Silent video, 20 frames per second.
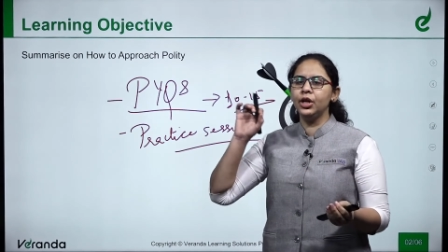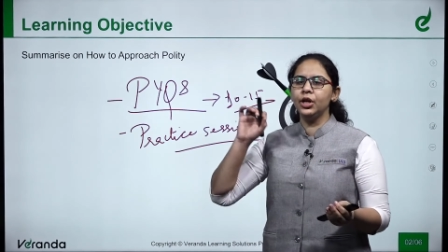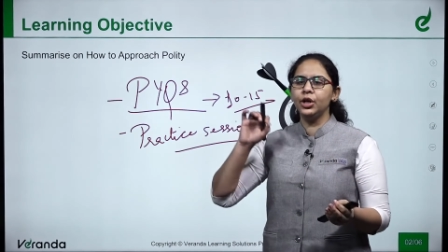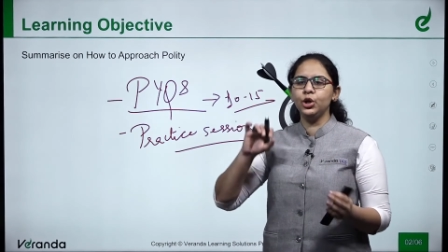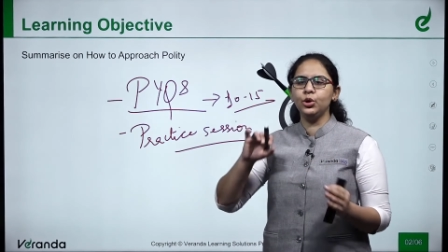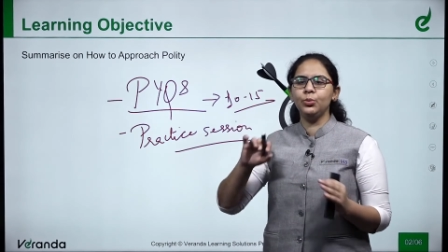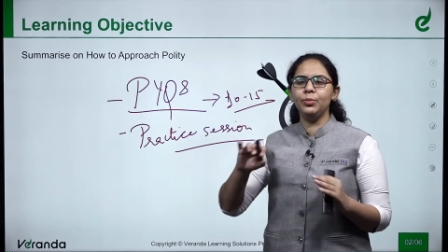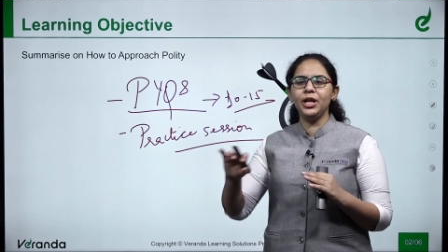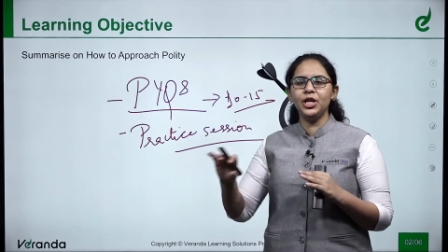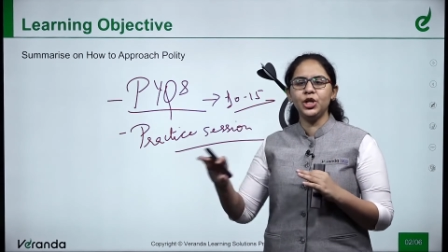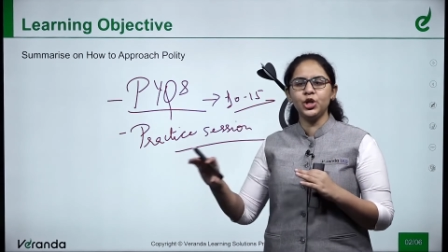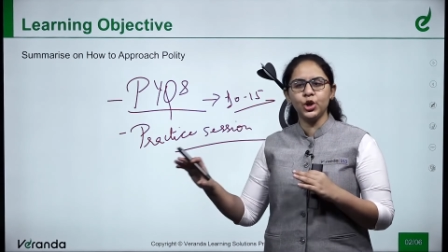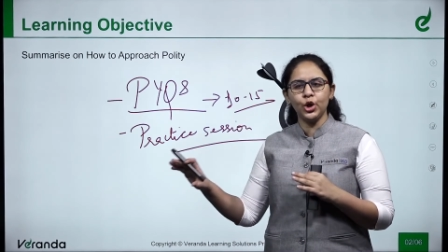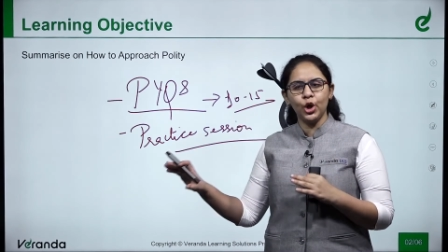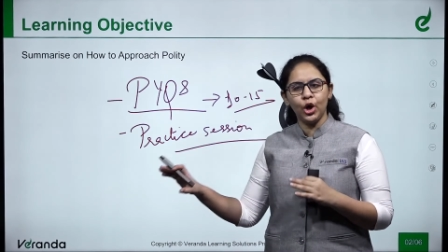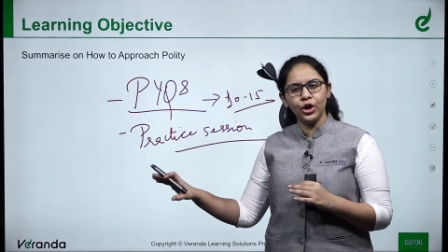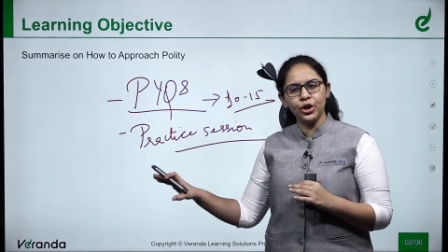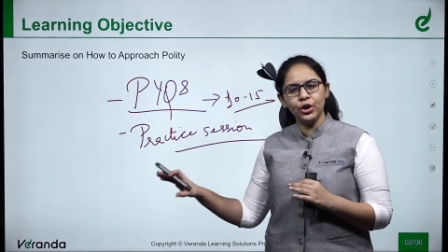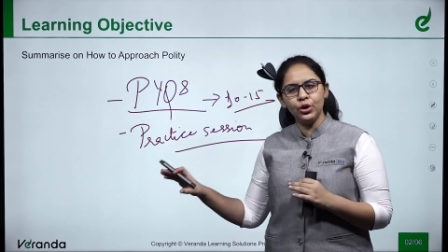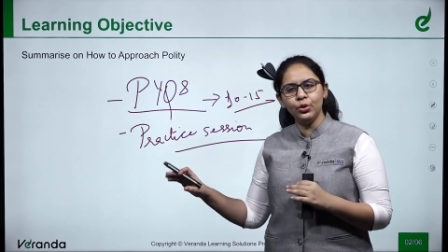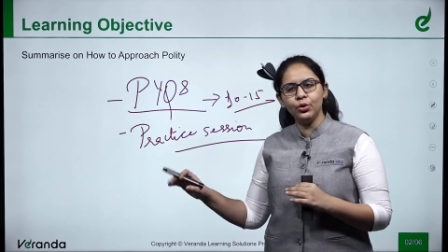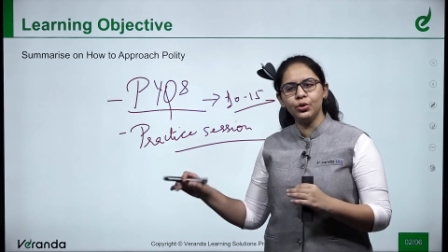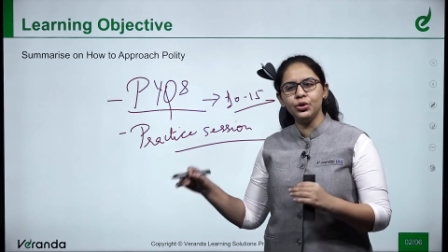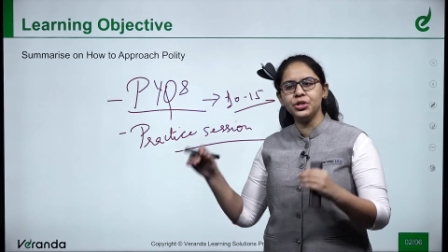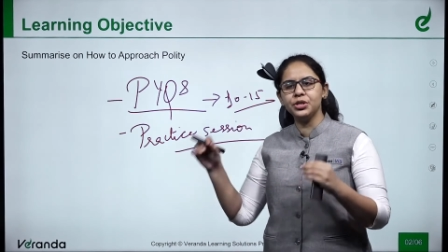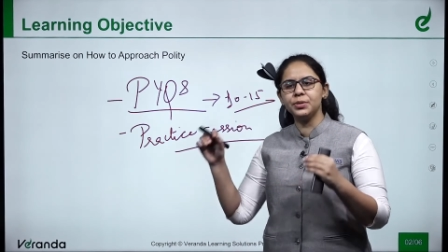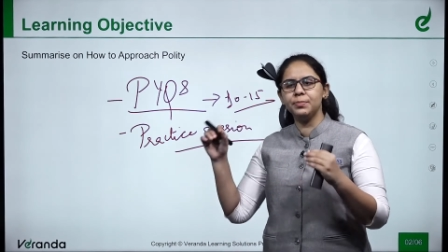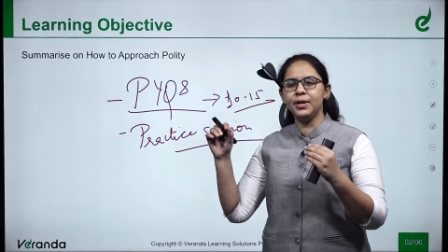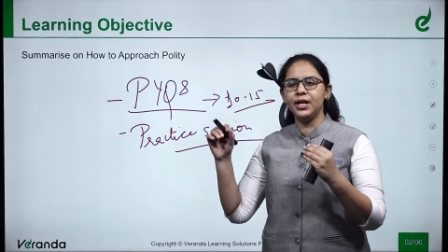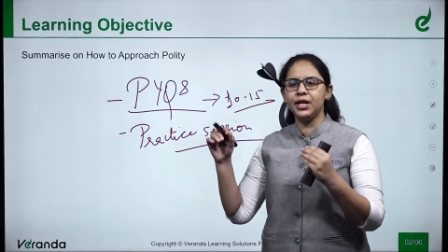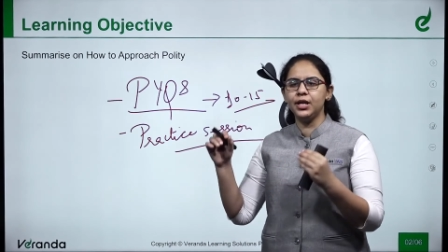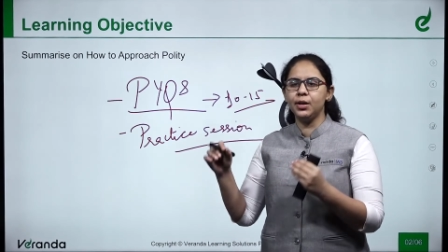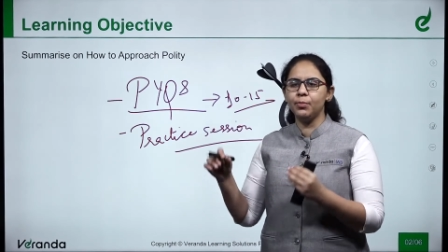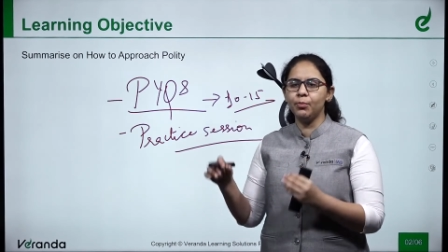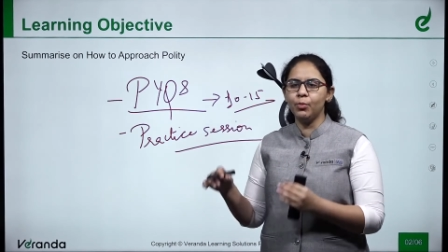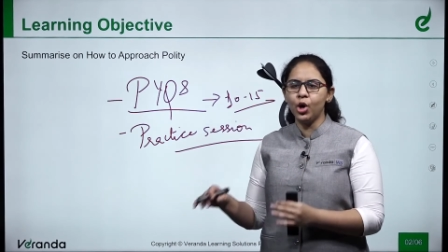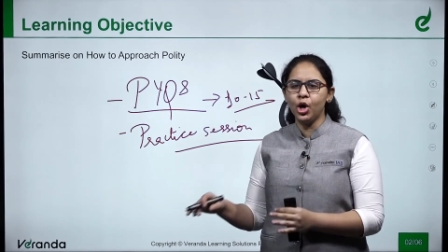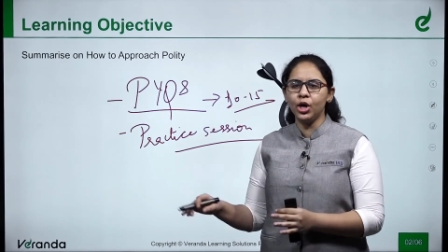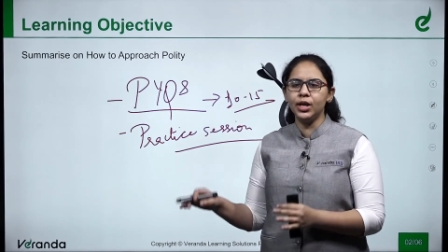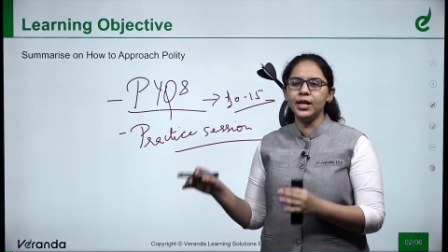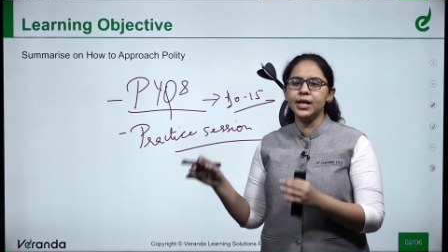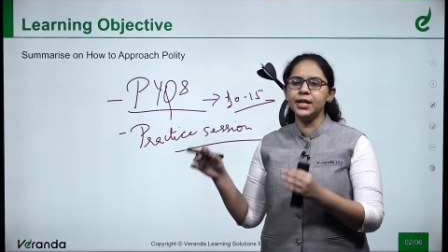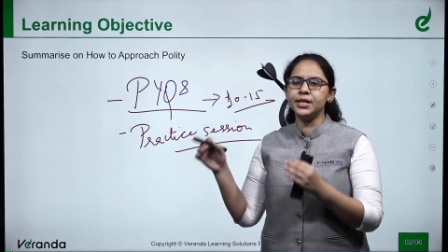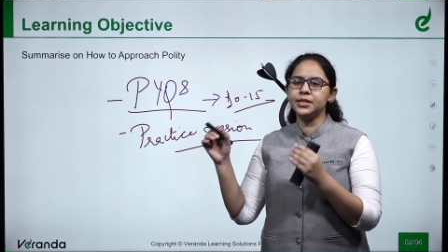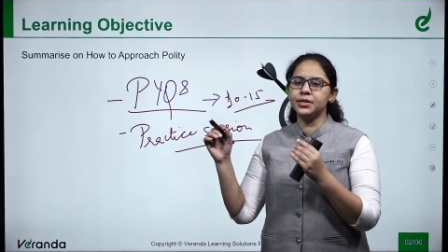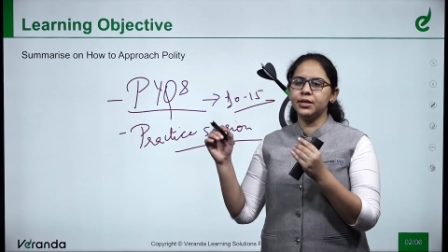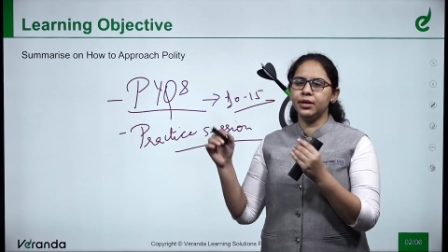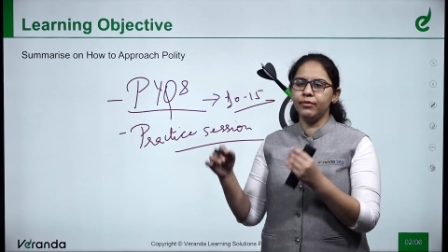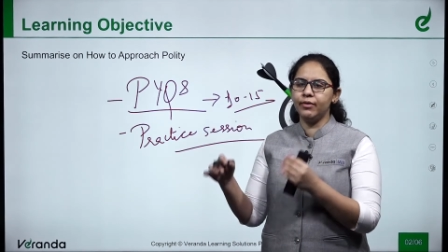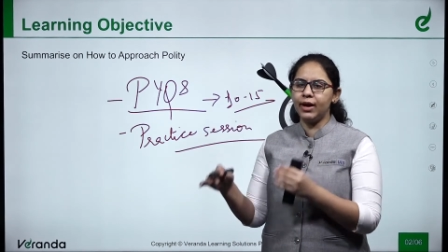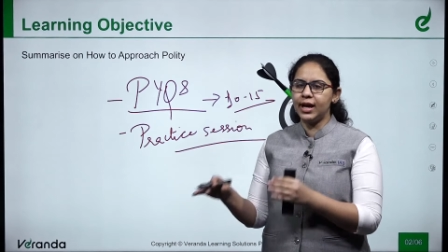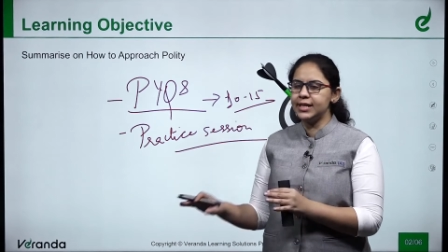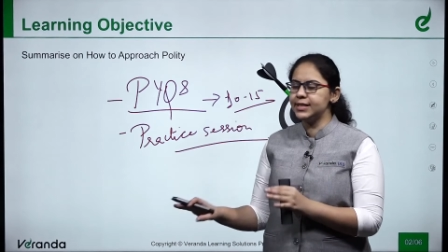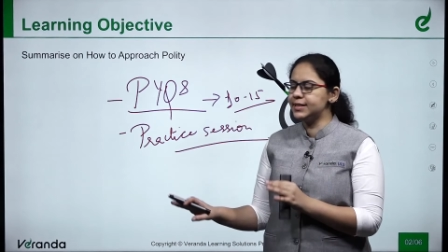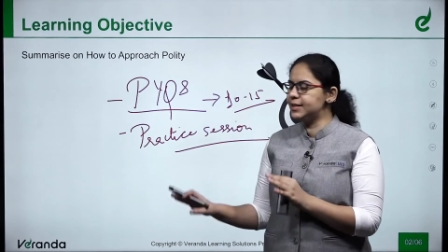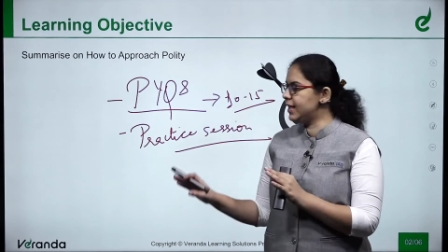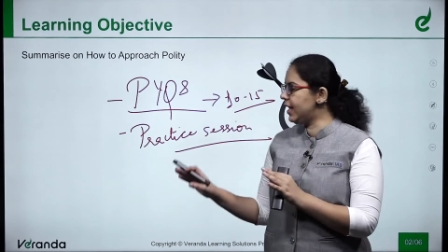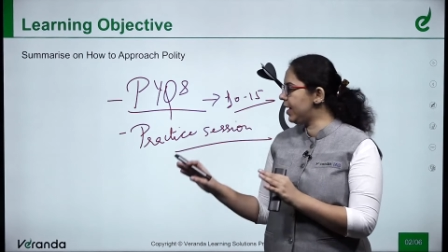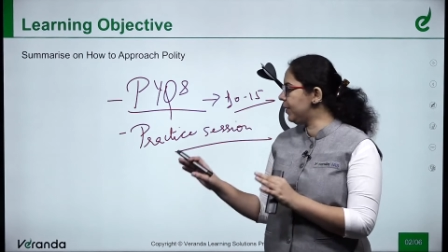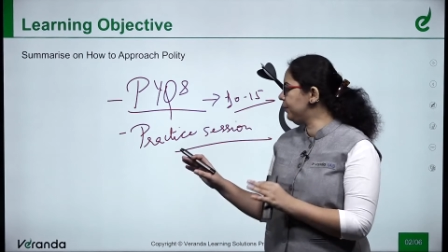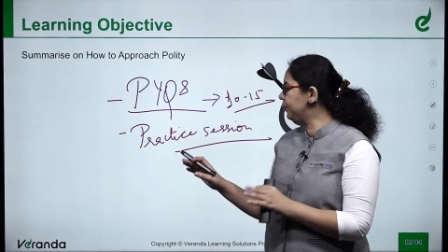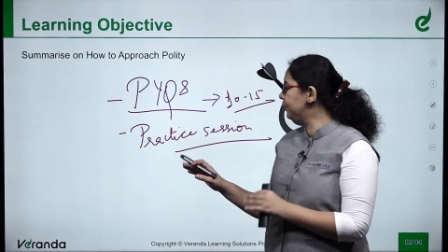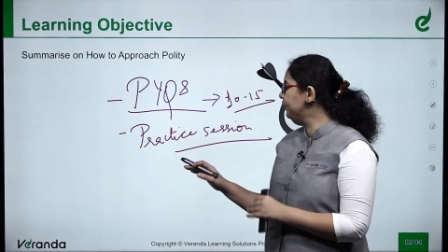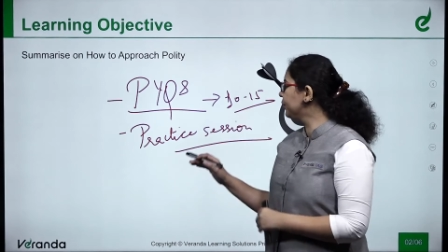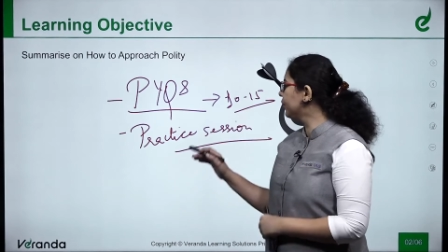You made short notes, made mnemonics, revised them,